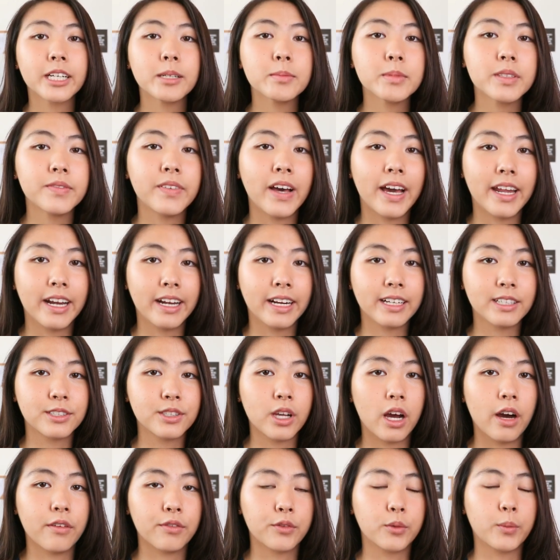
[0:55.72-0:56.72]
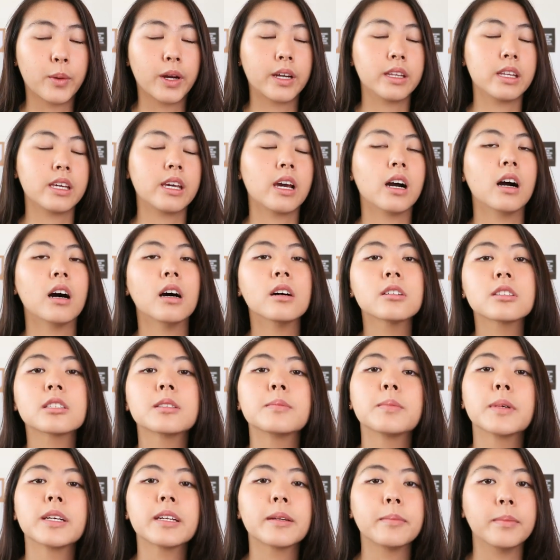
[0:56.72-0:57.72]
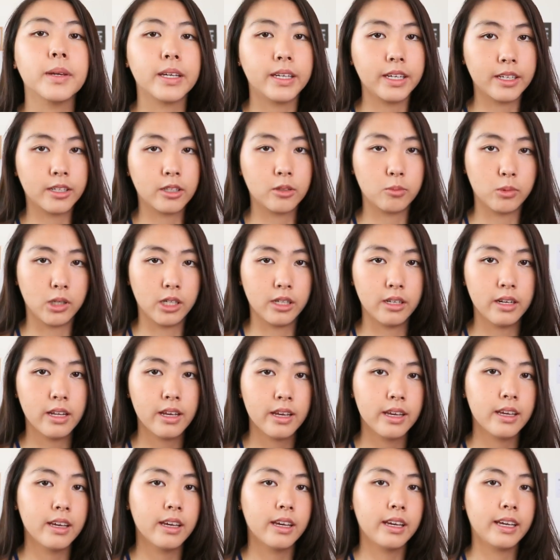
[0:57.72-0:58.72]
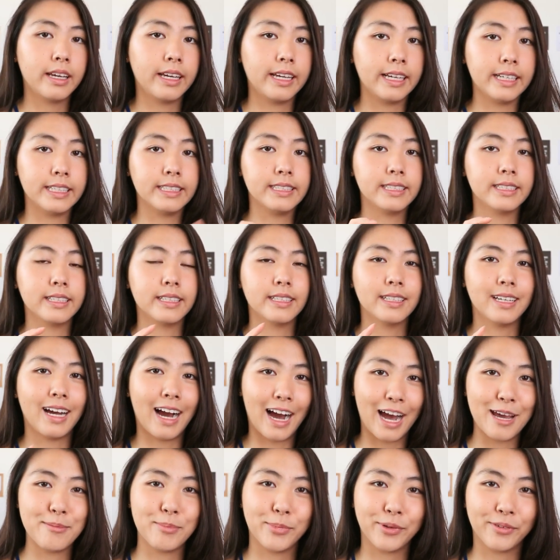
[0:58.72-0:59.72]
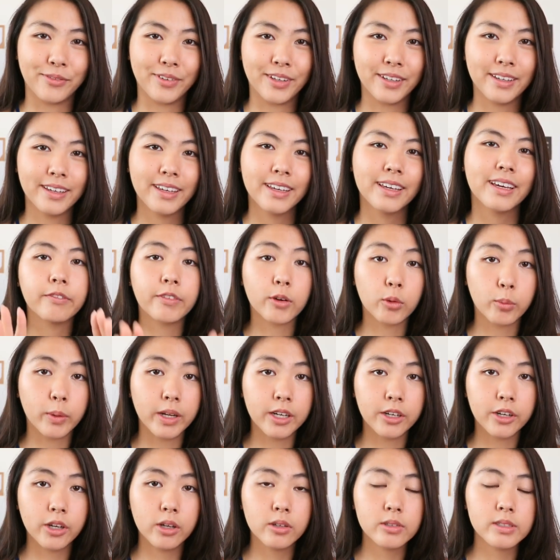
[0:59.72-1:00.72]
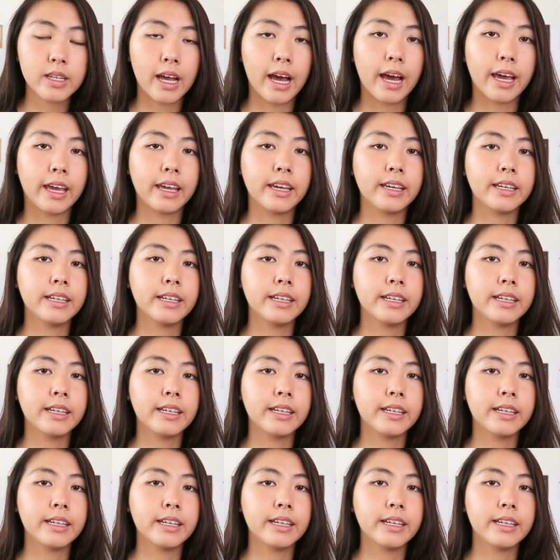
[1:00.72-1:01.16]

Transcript: terms of editing software, the ultimate beginner one is iMovie. For Windows, I